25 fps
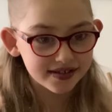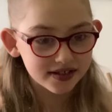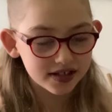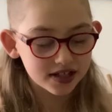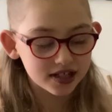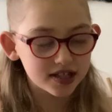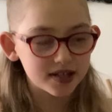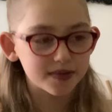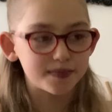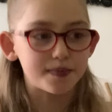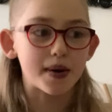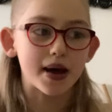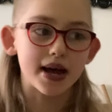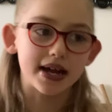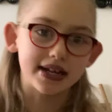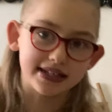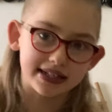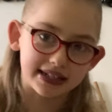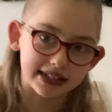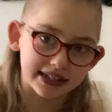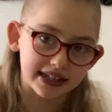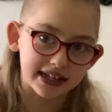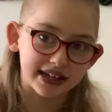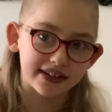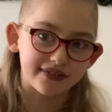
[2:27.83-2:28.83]

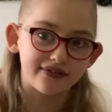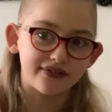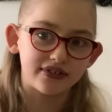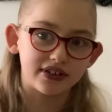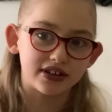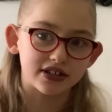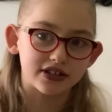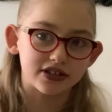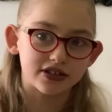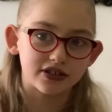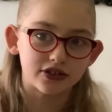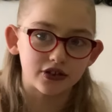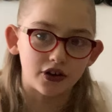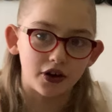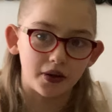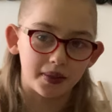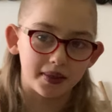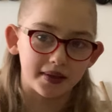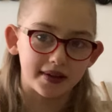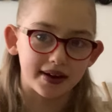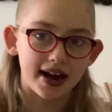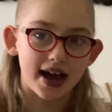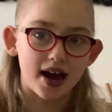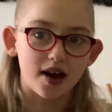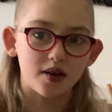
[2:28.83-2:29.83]
depending if it's on the
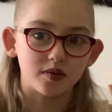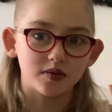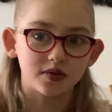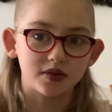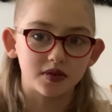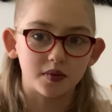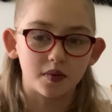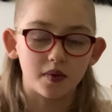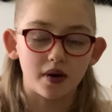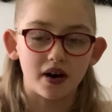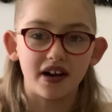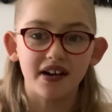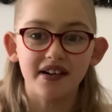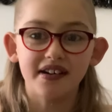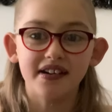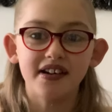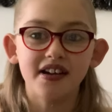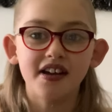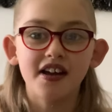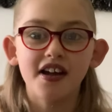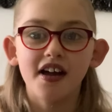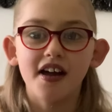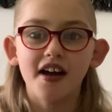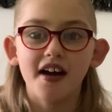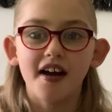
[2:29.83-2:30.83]
loud one,
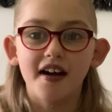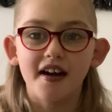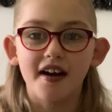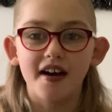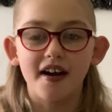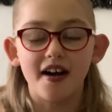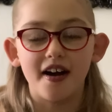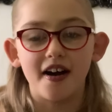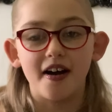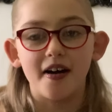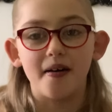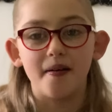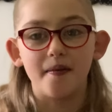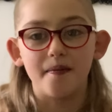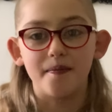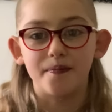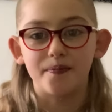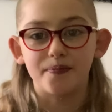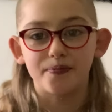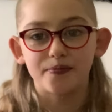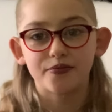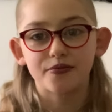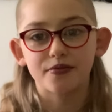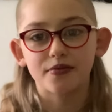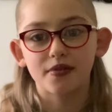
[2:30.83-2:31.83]

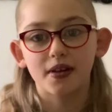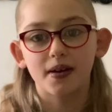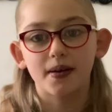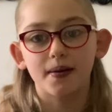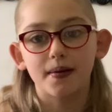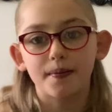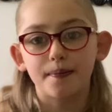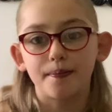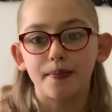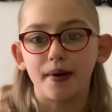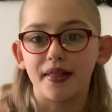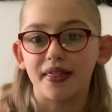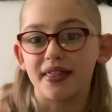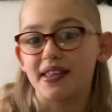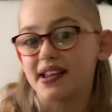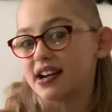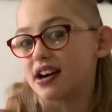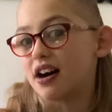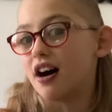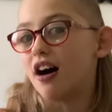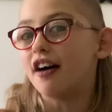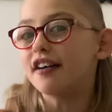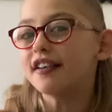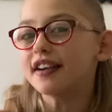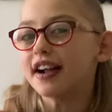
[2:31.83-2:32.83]
but they
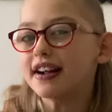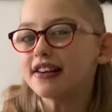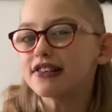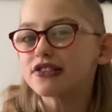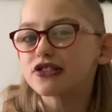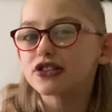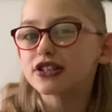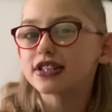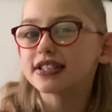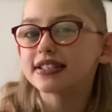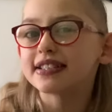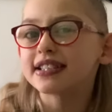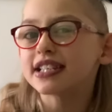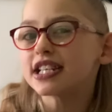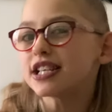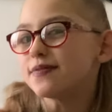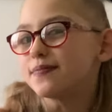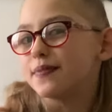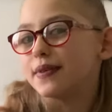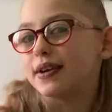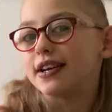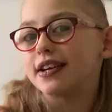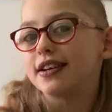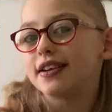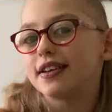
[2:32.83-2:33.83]
can't actually see
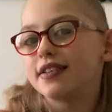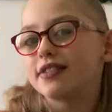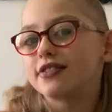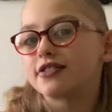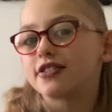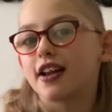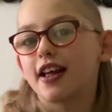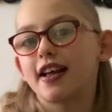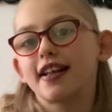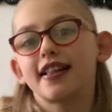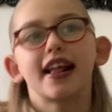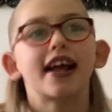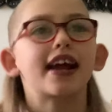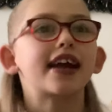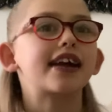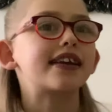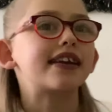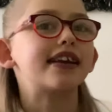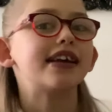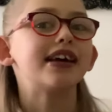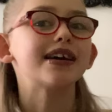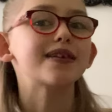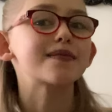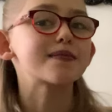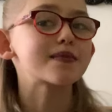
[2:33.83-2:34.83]
me. So like they can
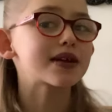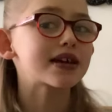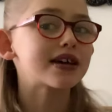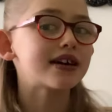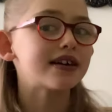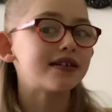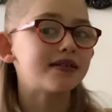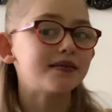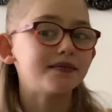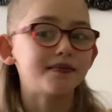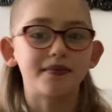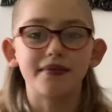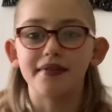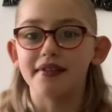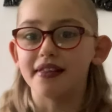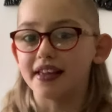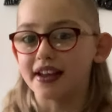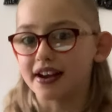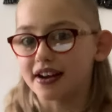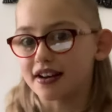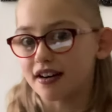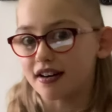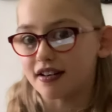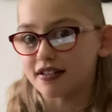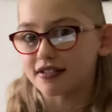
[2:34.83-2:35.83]
hear me, but they
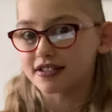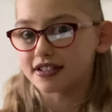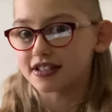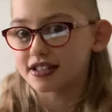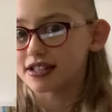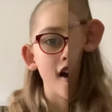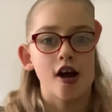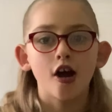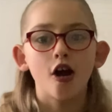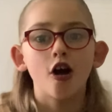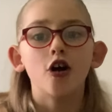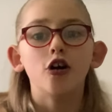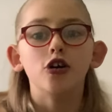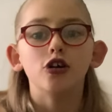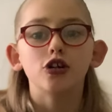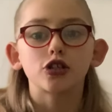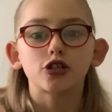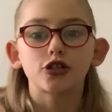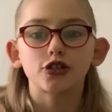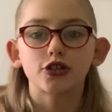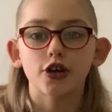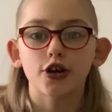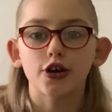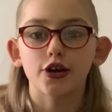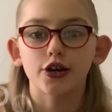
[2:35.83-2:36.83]
can't see me.
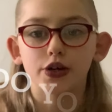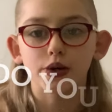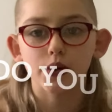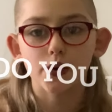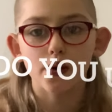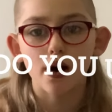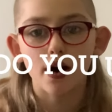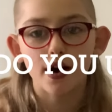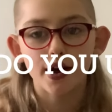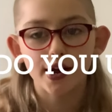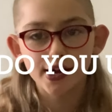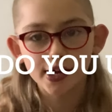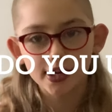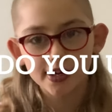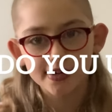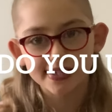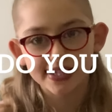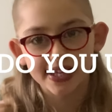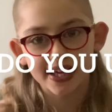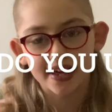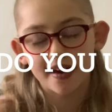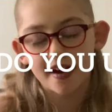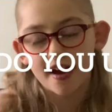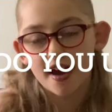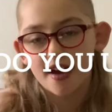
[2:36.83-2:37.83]
So I use
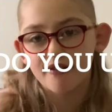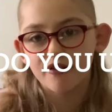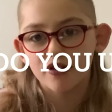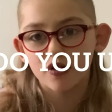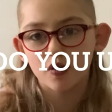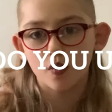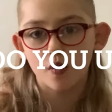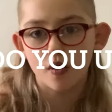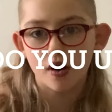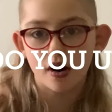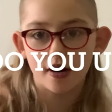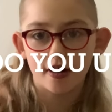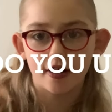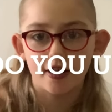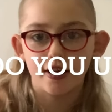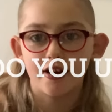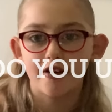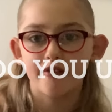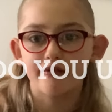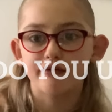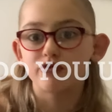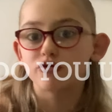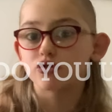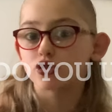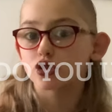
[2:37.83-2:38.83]
the AV1
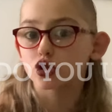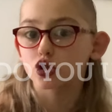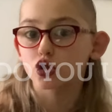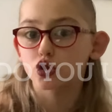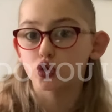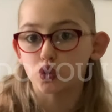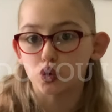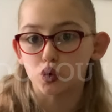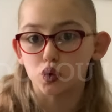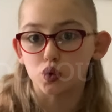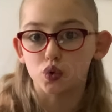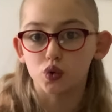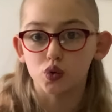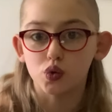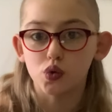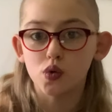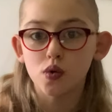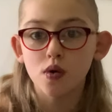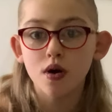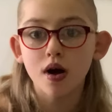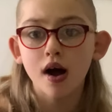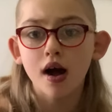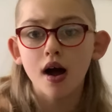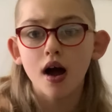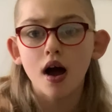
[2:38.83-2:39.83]
for
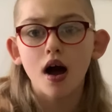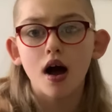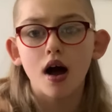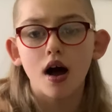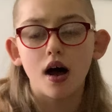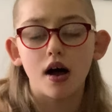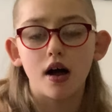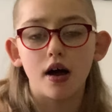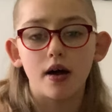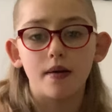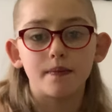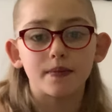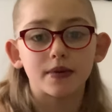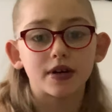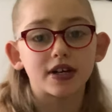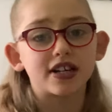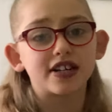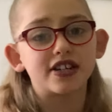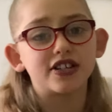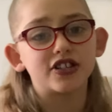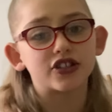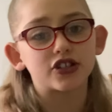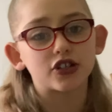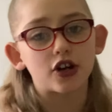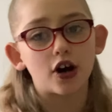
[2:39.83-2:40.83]
school,
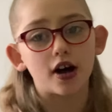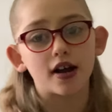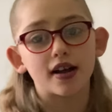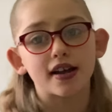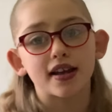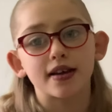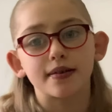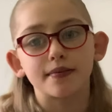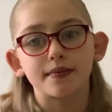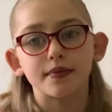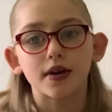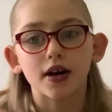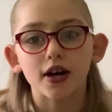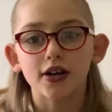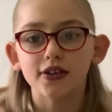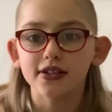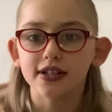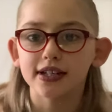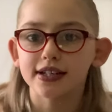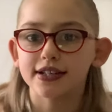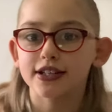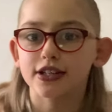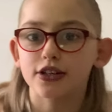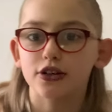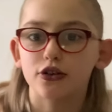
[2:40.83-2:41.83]
because I am
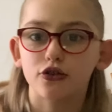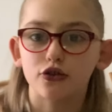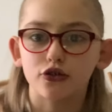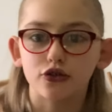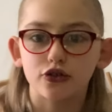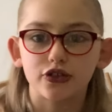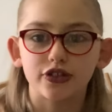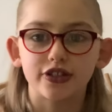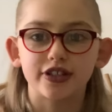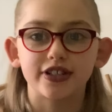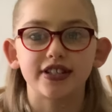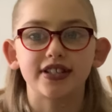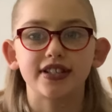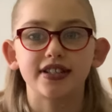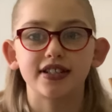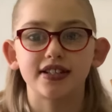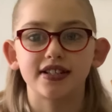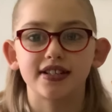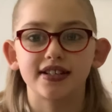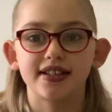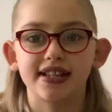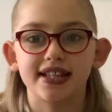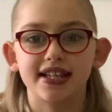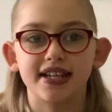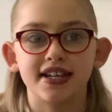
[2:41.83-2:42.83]
currently
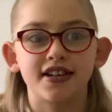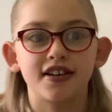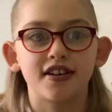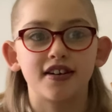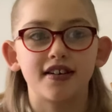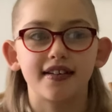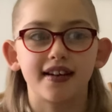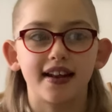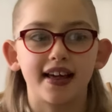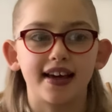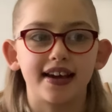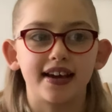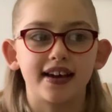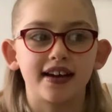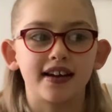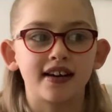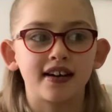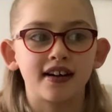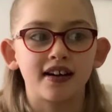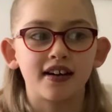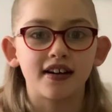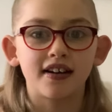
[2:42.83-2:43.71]
on the like,